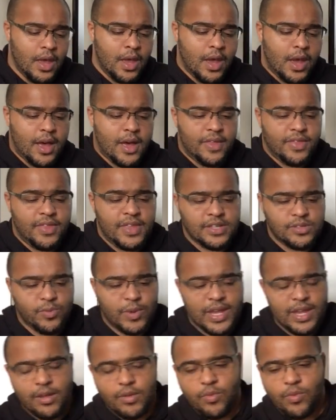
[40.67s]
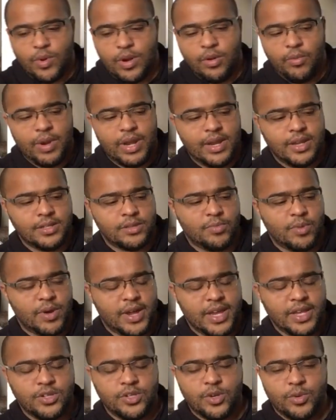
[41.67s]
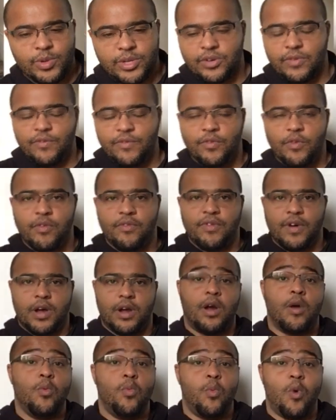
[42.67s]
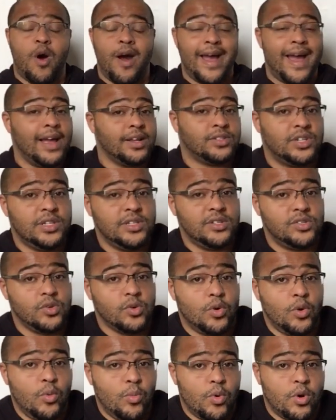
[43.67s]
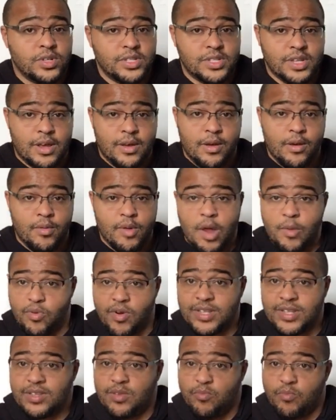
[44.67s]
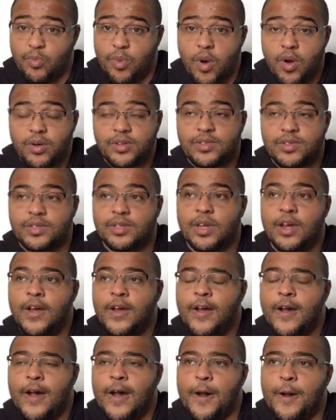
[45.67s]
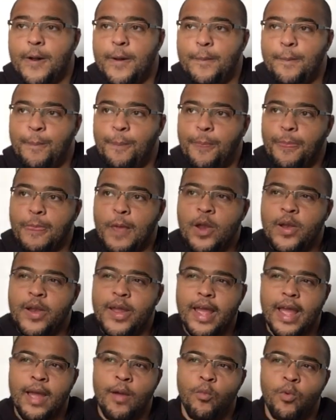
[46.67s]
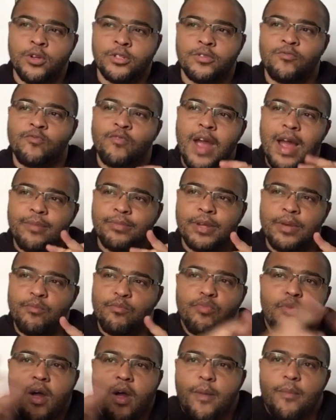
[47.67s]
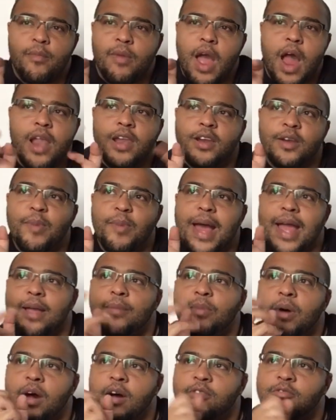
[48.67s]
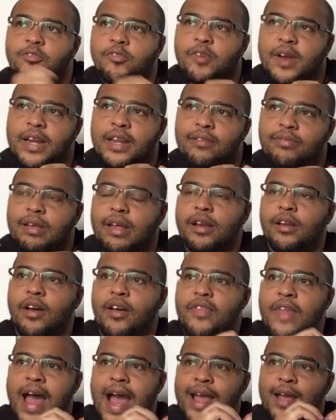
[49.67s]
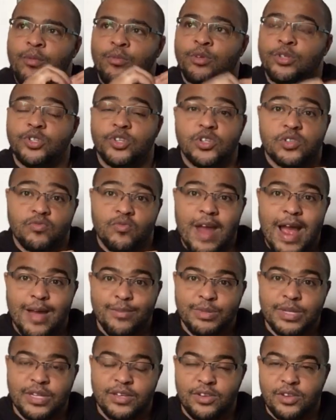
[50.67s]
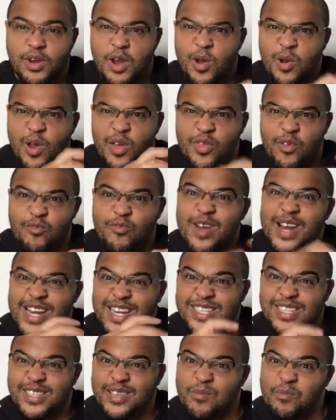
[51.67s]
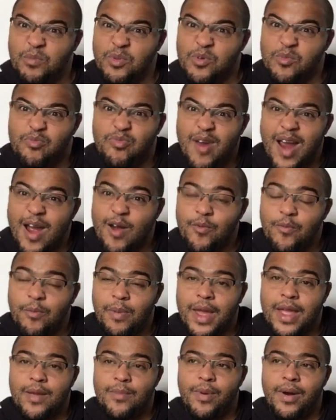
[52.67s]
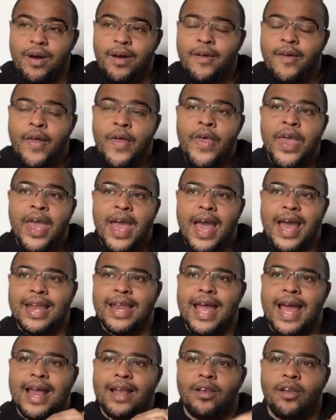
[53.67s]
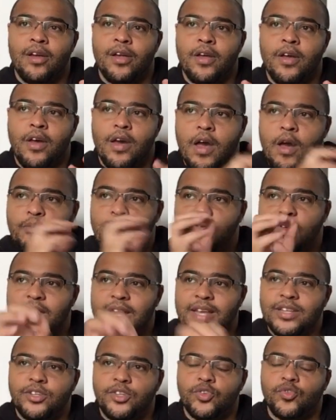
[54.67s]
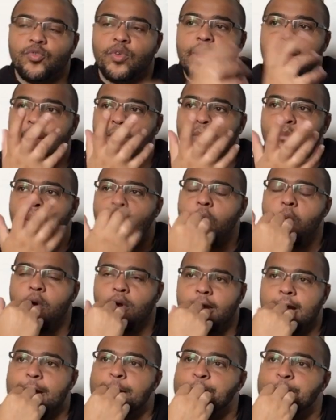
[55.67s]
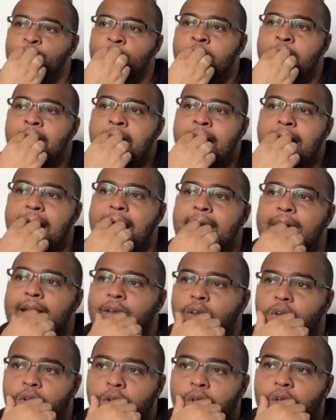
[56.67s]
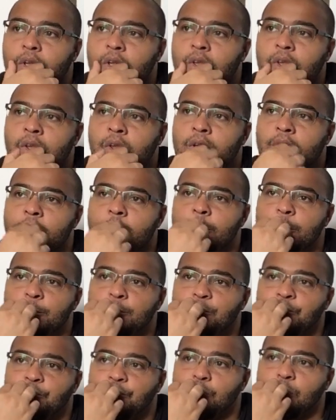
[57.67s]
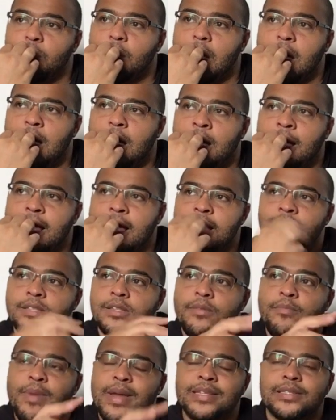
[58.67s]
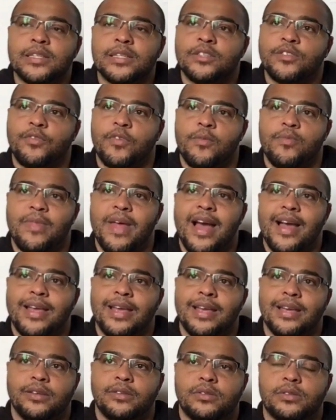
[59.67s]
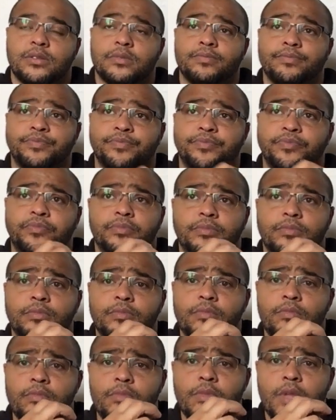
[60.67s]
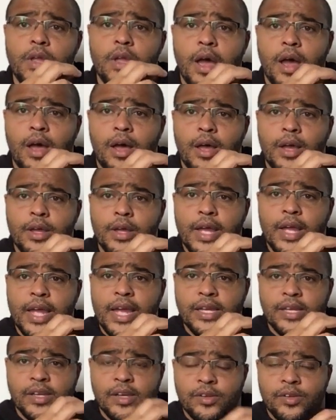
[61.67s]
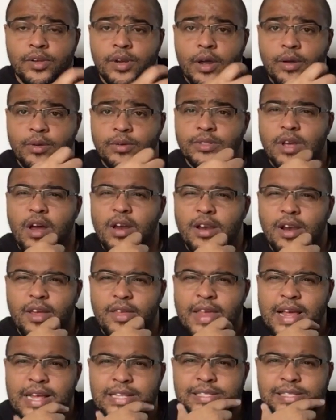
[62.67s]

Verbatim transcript: uh, this week when I went into my intuition for Virgo, what I actually saw was a, a present box. Um, only it wasn't wrapped in bright coloured paper or anything like that. It was just wrapped in, you know, like the really simple brown paper, and it had like a, a pretty string bow on it. And, you know, I guess the message from that is, uh, it, you know, it's kind of like that